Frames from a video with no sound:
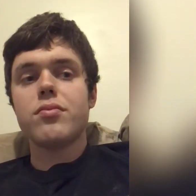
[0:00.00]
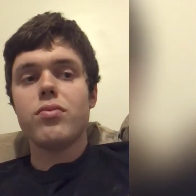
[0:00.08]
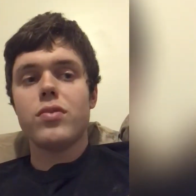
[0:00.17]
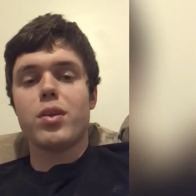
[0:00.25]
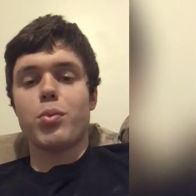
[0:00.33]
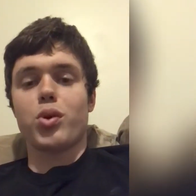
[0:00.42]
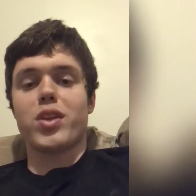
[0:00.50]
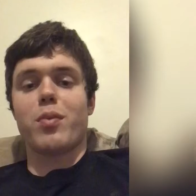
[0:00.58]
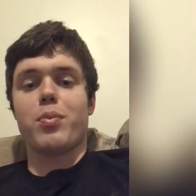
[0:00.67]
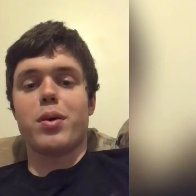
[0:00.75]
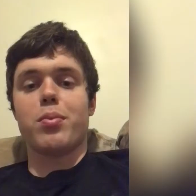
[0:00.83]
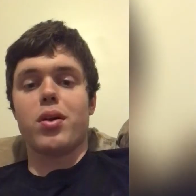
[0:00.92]
They both have
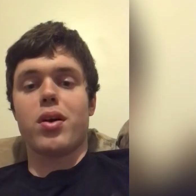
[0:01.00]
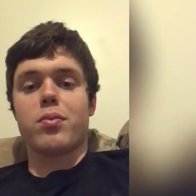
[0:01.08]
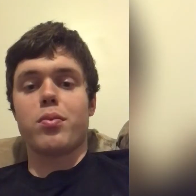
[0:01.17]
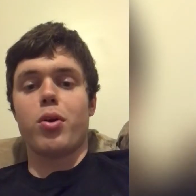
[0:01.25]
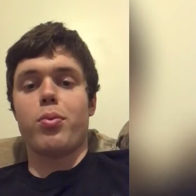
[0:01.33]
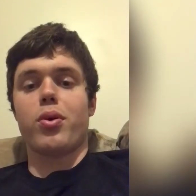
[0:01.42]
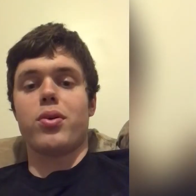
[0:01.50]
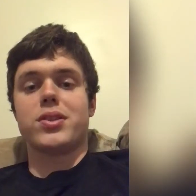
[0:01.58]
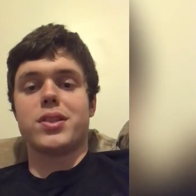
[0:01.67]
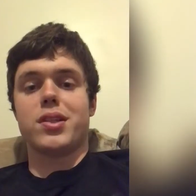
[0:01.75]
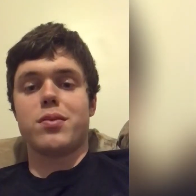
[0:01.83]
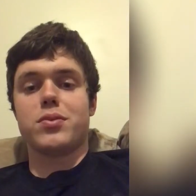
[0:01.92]
big block Mopars
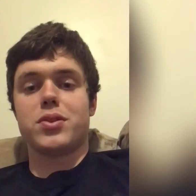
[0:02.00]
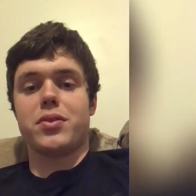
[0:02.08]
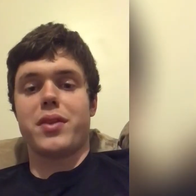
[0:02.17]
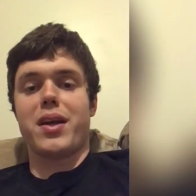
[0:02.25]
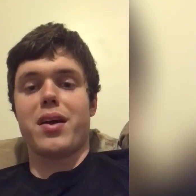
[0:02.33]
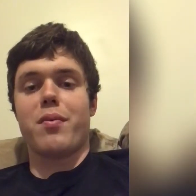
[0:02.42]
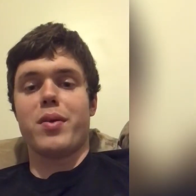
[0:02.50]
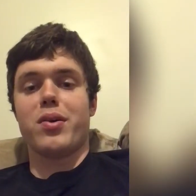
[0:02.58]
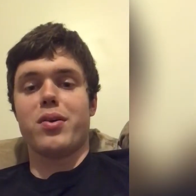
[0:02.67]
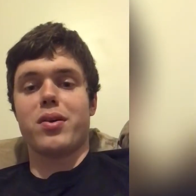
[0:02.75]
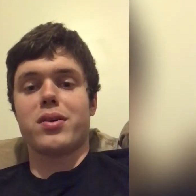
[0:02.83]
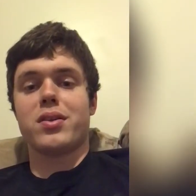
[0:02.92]
in them, so they got me
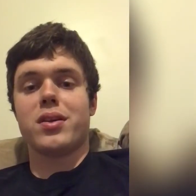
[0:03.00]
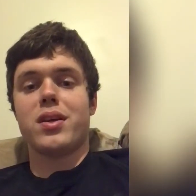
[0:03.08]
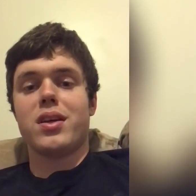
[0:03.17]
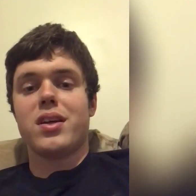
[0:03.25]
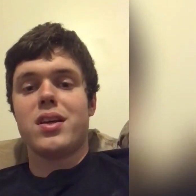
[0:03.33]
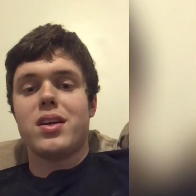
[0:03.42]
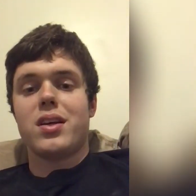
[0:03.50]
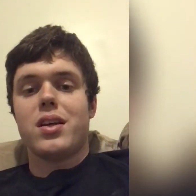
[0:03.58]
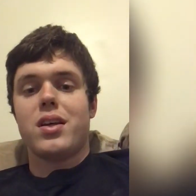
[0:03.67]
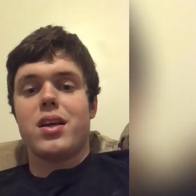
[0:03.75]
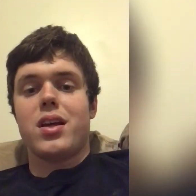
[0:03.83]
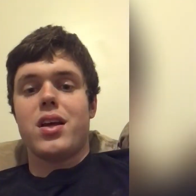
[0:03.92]
hooked.
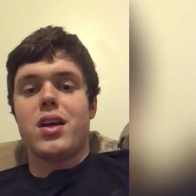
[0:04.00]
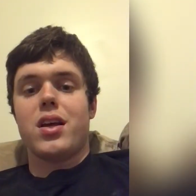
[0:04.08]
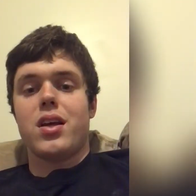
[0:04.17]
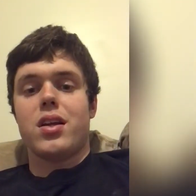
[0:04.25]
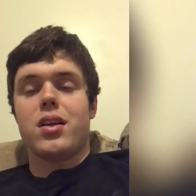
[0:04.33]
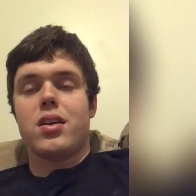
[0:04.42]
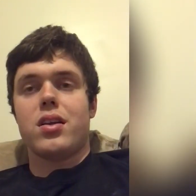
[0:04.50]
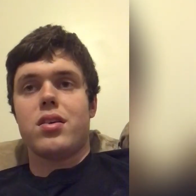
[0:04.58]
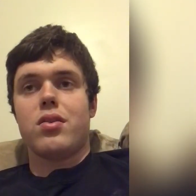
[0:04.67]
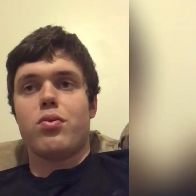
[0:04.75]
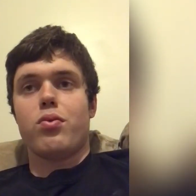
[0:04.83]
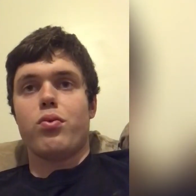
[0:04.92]
And
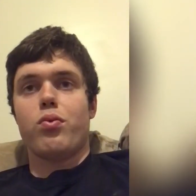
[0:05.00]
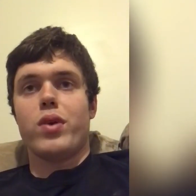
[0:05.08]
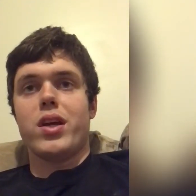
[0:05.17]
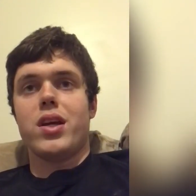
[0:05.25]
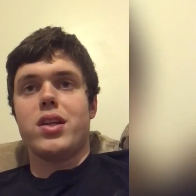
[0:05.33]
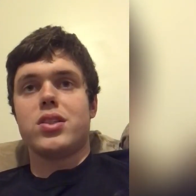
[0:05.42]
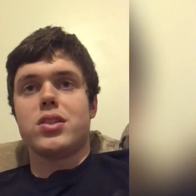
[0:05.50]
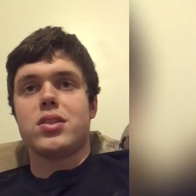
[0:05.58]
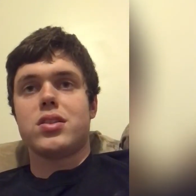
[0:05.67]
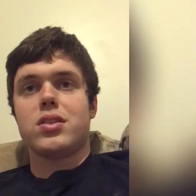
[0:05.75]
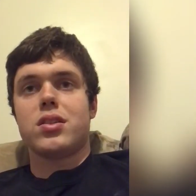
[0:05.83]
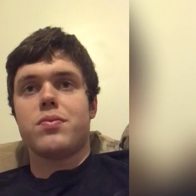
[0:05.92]
we just
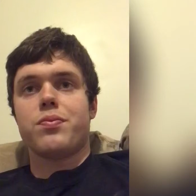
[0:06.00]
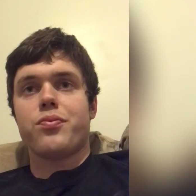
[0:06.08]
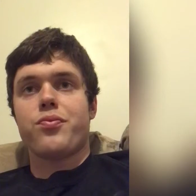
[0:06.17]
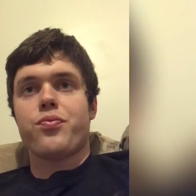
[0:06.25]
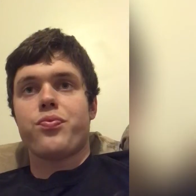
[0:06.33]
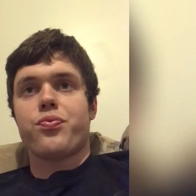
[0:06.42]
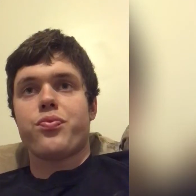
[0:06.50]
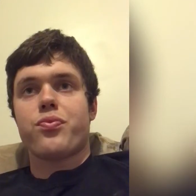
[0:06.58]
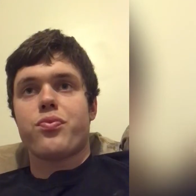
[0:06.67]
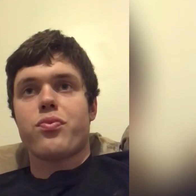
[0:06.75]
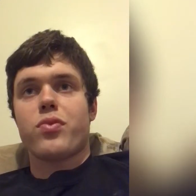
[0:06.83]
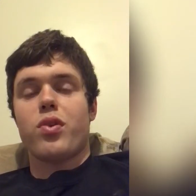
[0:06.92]

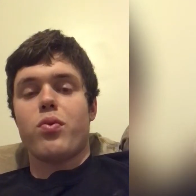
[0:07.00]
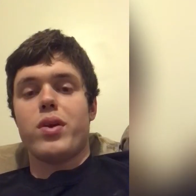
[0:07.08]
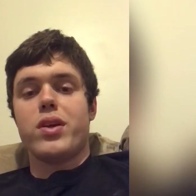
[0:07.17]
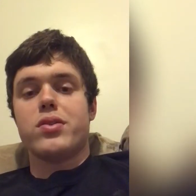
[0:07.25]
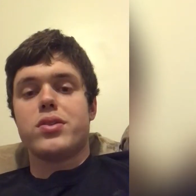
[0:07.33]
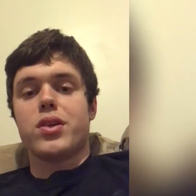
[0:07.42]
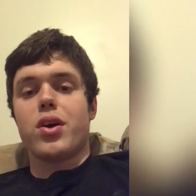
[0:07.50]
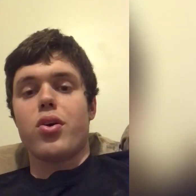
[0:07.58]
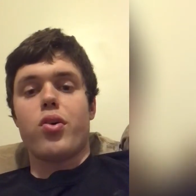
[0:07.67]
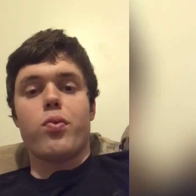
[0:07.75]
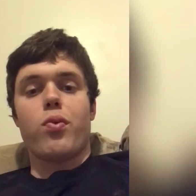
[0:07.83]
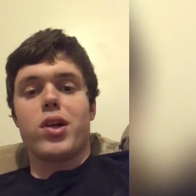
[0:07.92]
we used to go
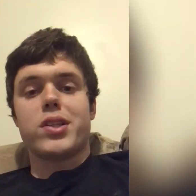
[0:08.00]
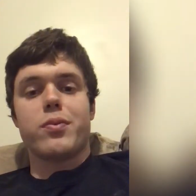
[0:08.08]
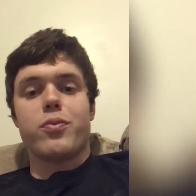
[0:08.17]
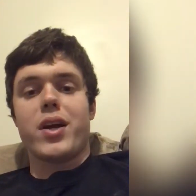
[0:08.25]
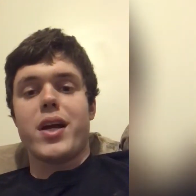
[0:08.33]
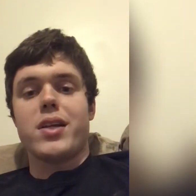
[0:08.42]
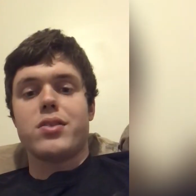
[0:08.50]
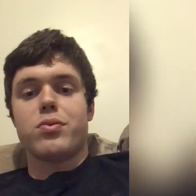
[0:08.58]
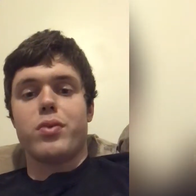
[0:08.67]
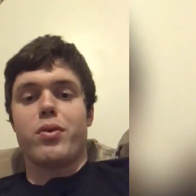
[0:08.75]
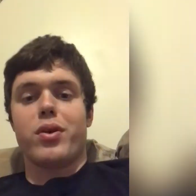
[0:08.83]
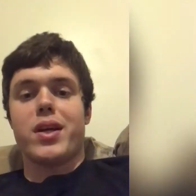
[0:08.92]
and watch him race when we
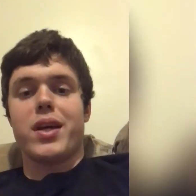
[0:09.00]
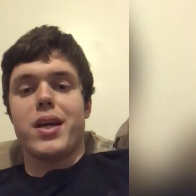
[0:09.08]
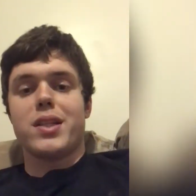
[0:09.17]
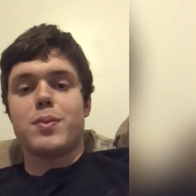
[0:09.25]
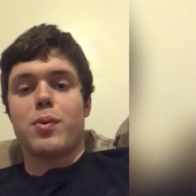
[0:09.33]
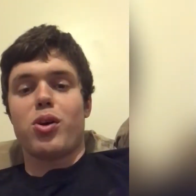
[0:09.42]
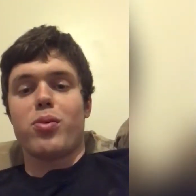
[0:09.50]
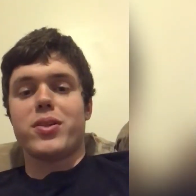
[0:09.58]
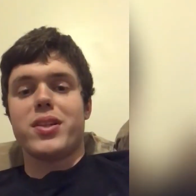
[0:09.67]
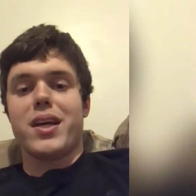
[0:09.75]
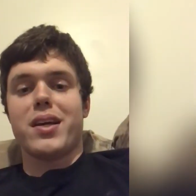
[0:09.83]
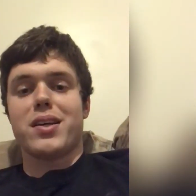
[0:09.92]
were kids. My mom would
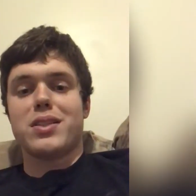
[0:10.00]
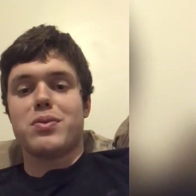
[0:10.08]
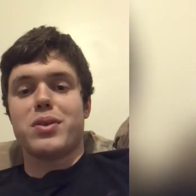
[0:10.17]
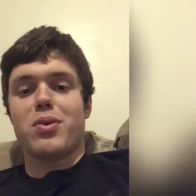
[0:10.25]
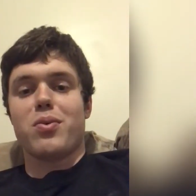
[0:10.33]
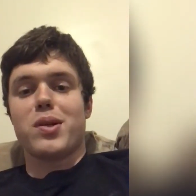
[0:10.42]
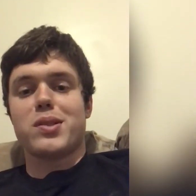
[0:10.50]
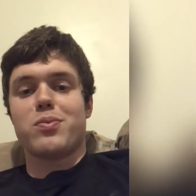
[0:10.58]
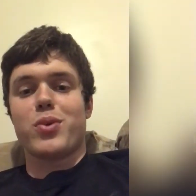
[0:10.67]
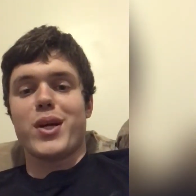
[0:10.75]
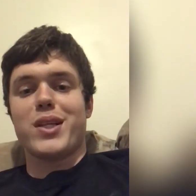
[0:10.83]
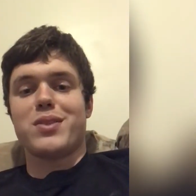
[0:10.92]
take us. We'd go watch him
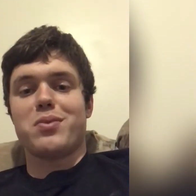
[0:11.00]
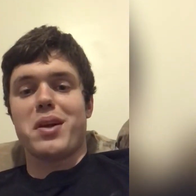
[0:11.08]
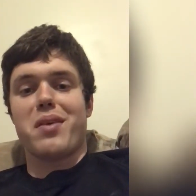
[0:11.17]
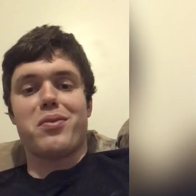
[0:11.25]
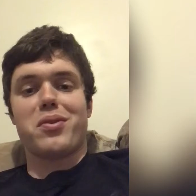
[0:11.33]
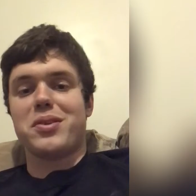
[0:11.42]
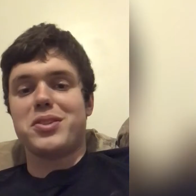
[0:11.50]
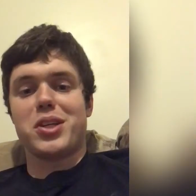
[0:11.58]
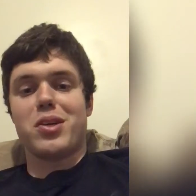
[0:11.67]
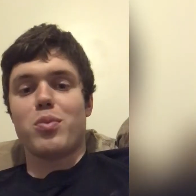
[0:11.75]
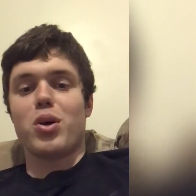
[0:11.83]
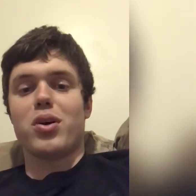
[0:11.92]
race, whatever, cheer
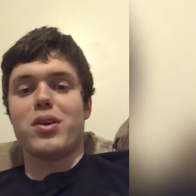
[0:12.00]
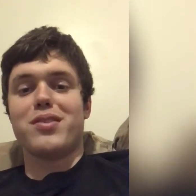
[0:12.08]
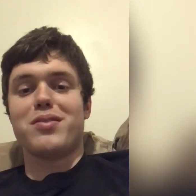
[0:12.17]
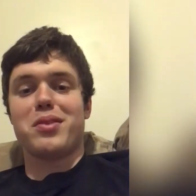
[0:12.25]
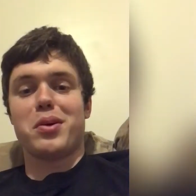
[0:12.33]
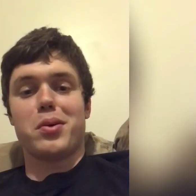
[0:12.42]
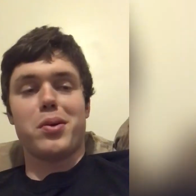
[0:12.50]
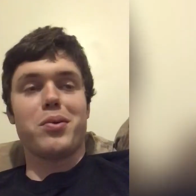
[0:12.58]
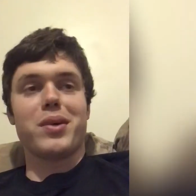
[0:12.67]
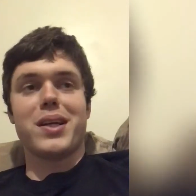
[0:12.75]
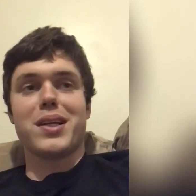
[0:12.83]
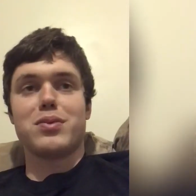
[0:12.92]
him on. We were little
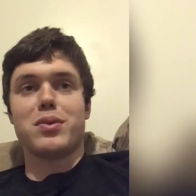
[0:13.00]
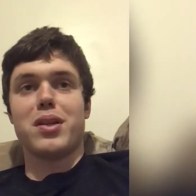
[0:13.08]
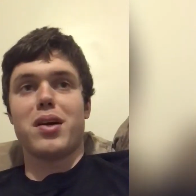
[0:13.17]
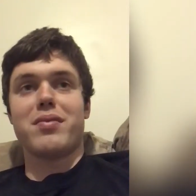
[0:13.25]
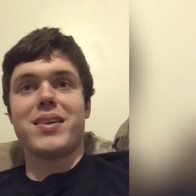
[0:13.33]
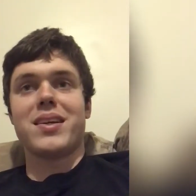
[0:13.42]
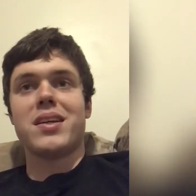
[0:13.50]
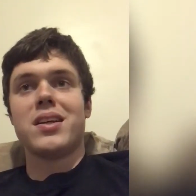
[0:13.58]
kids. We loved it.